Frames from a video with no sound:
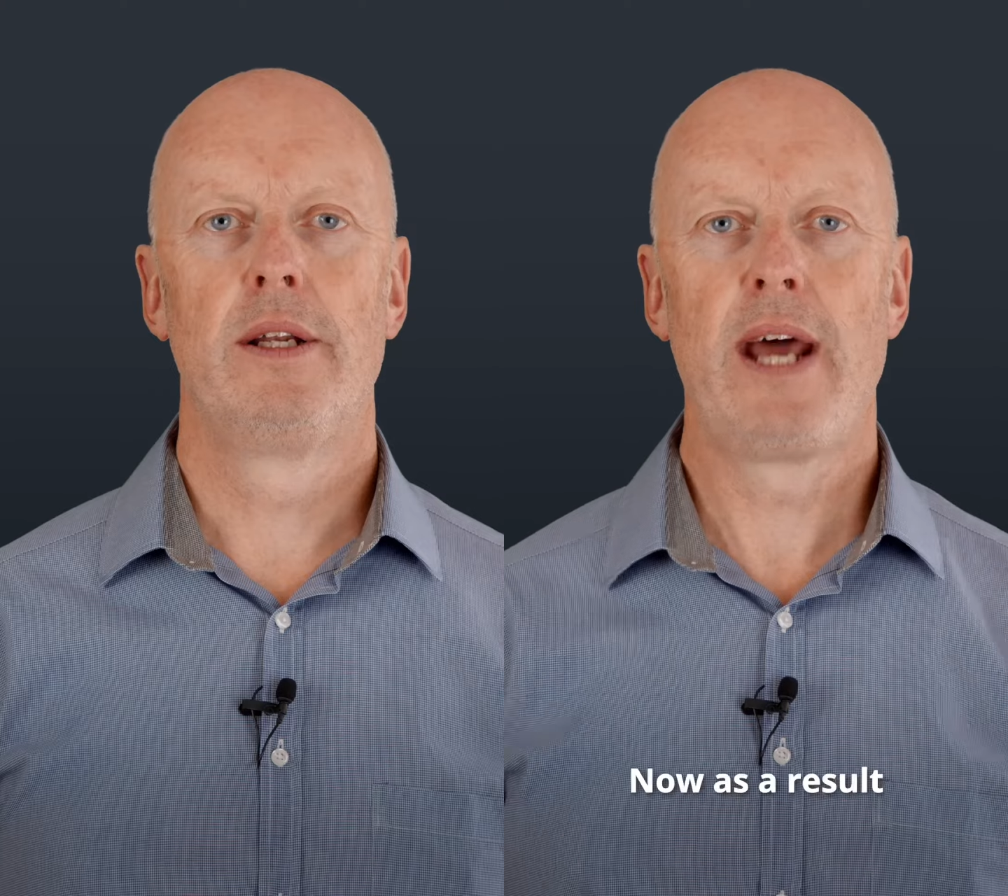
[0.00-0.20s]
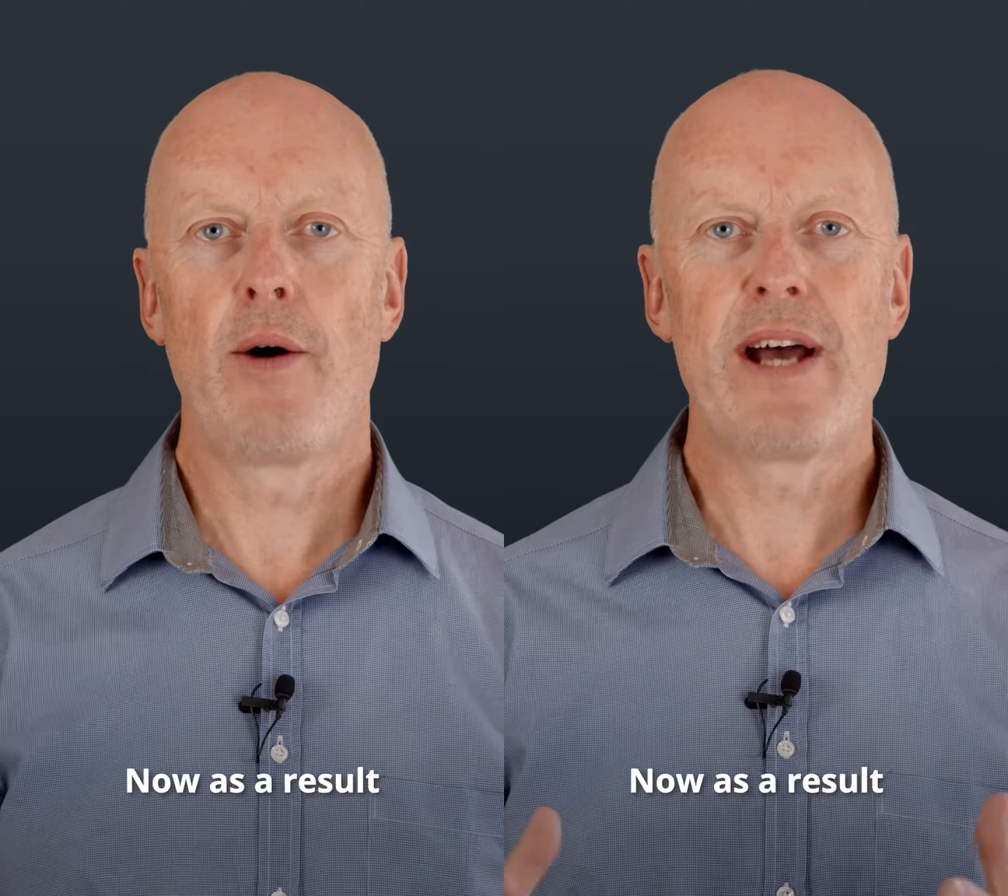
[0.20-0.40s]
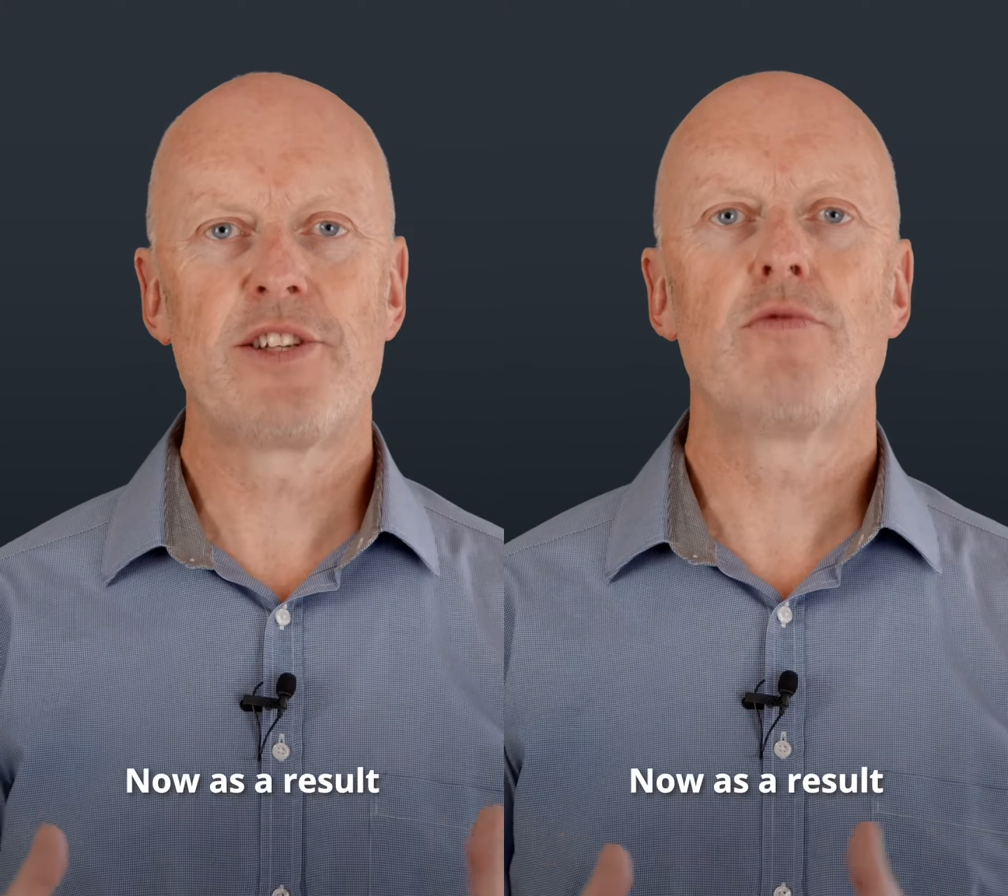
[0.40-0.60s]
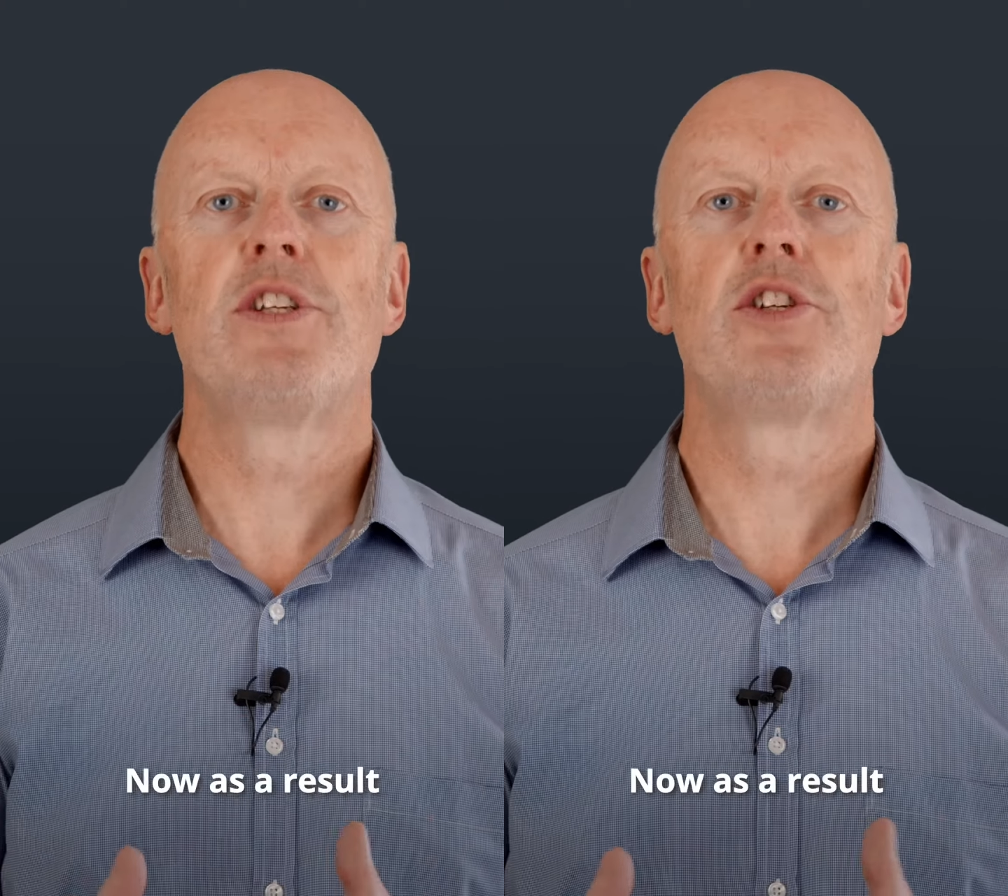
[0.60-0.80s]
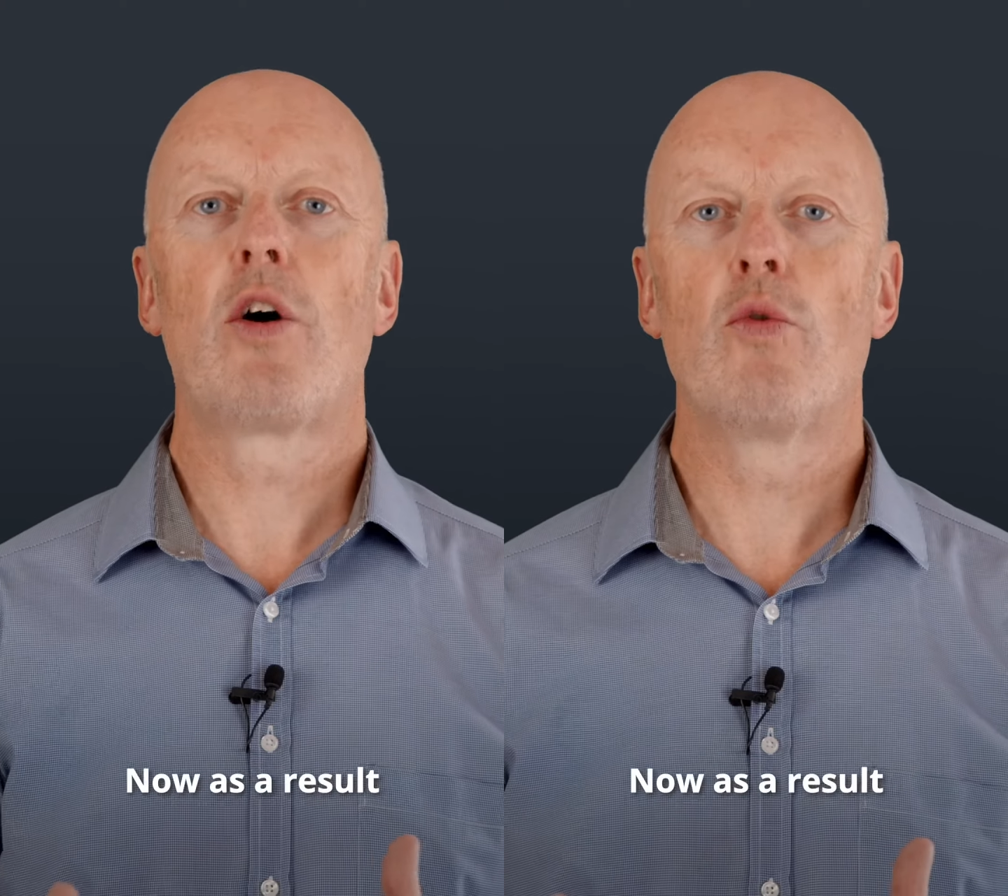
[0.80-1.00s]
Now, as a
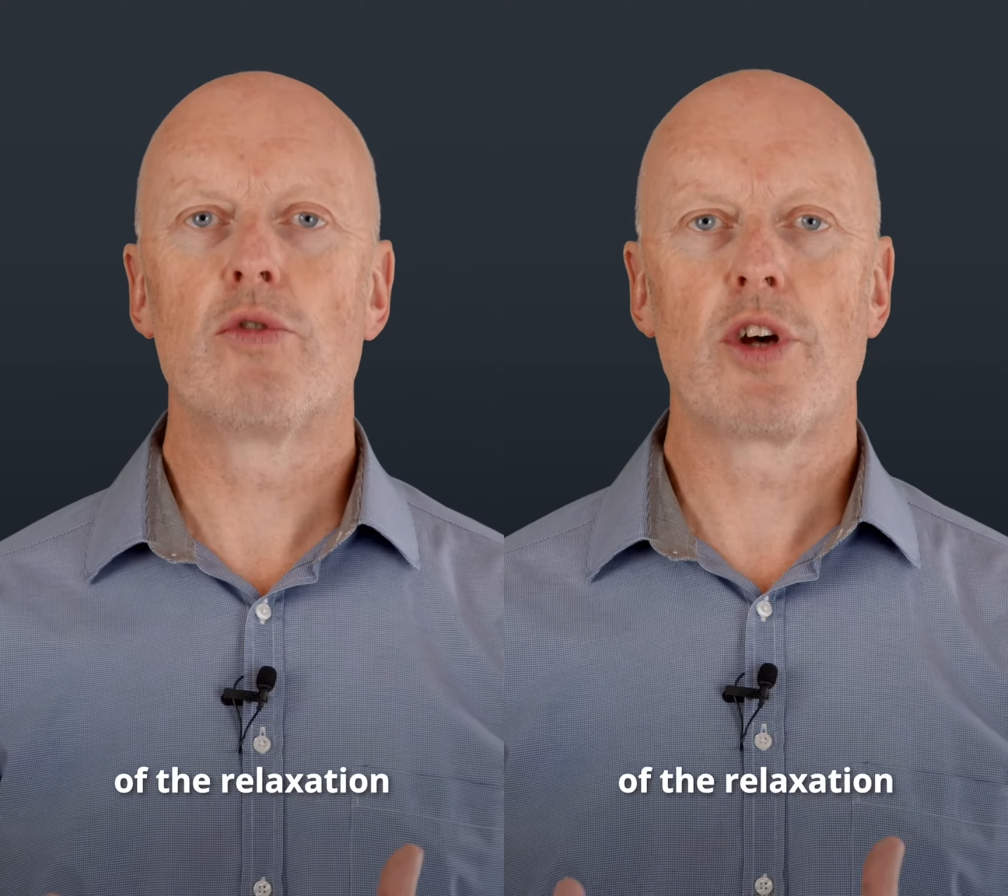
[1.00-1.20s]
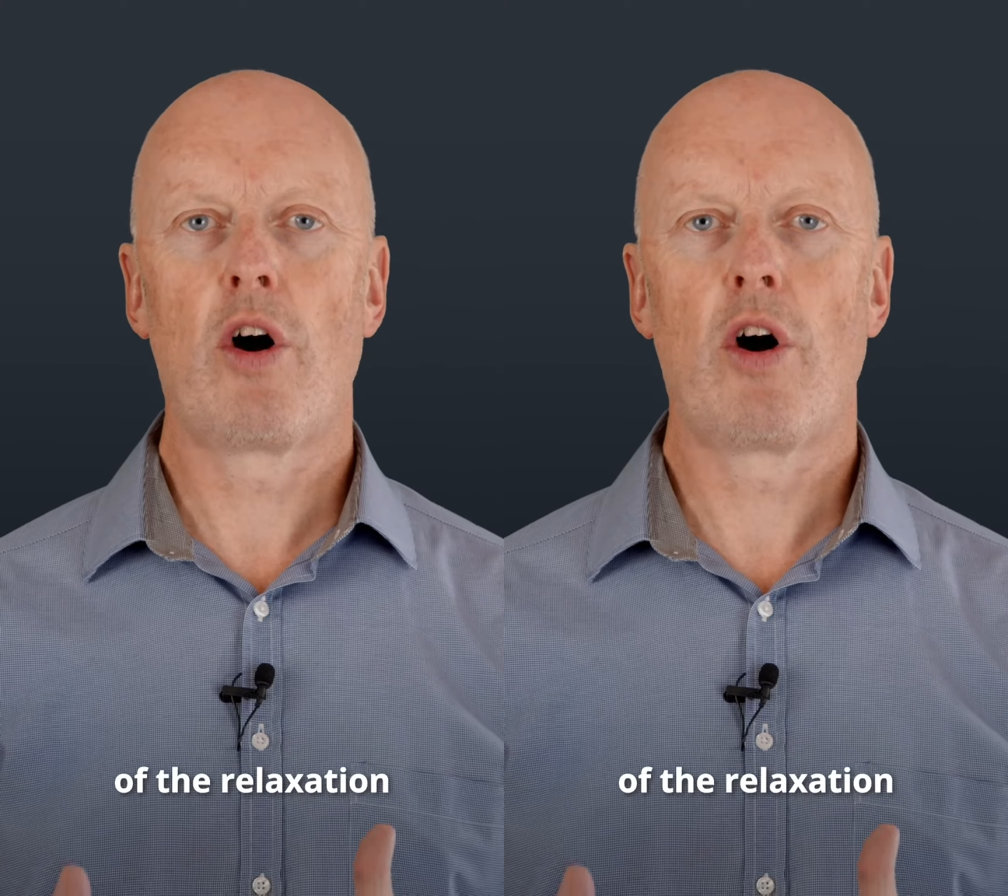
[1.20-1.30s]
result